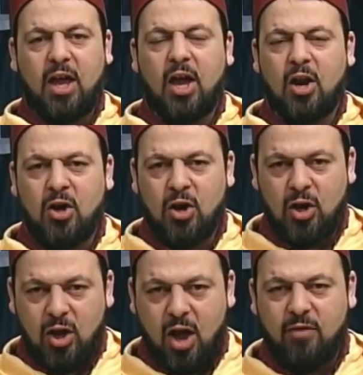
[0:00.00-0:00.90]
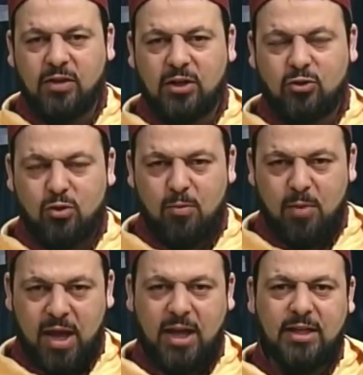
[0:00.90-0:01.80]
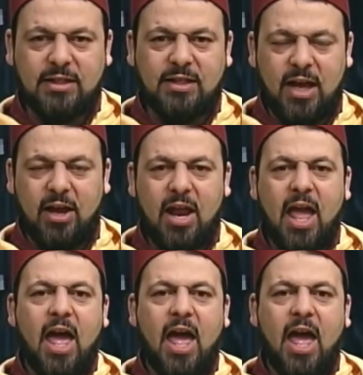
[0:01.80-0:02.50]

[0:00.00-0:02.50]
and love that remains there